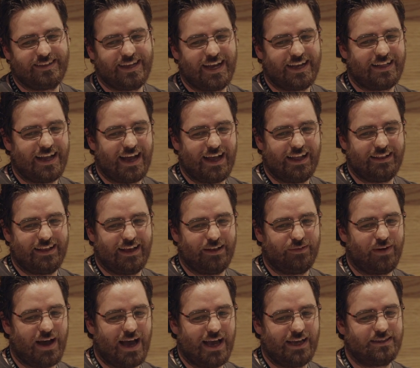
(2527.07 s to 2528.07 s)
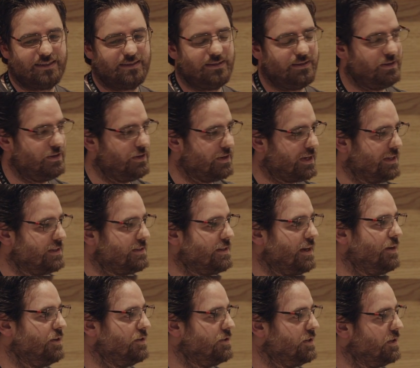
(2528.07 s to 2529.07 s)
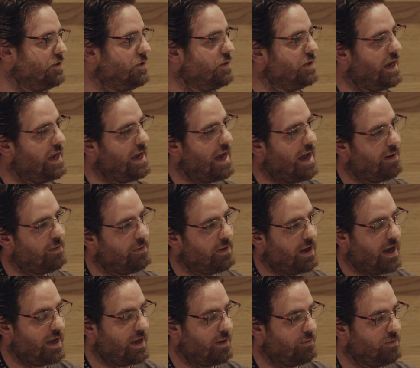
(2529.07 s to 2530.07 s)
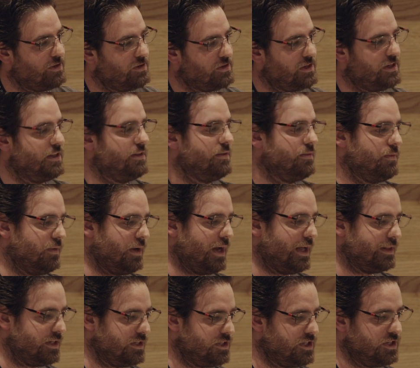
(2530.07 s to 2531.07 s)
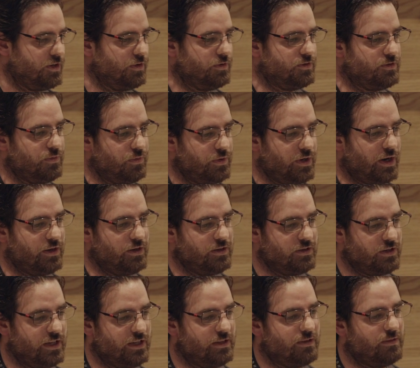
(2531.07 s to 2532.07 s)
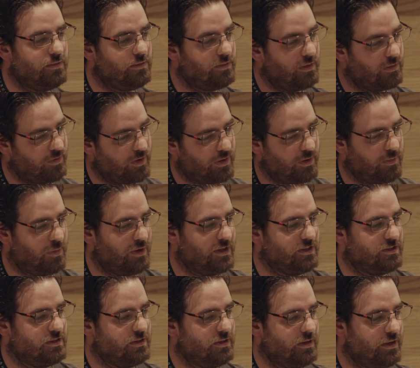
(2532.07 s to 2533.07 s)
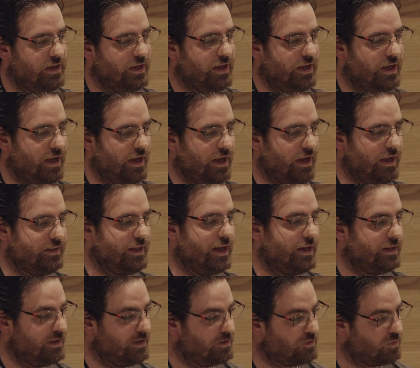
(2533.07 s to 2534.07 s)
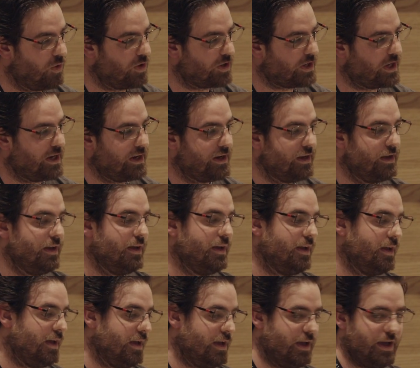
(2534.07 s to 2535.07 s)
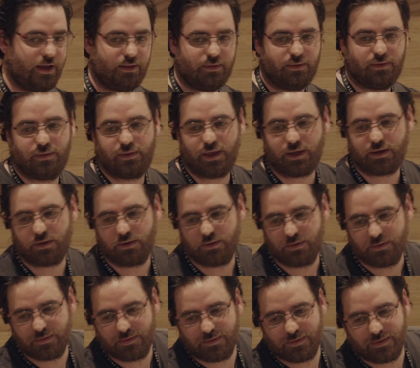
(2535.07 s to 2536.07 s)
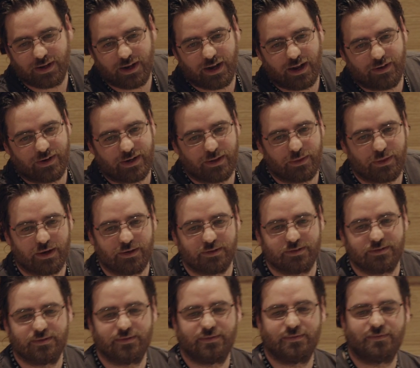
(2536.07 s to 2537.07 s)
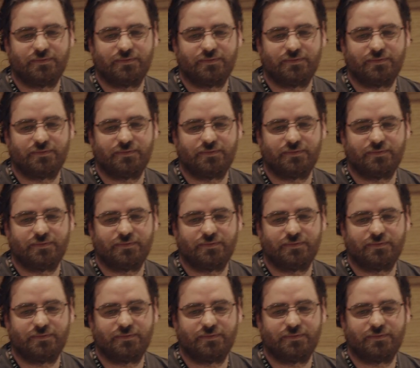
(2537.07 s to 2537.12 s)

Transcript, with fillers: take that advice. You can start using it today. I, uh, I am using it at Ingenious. We are using it. We're very pleased uh, that it's working. And thank you. Have anything else?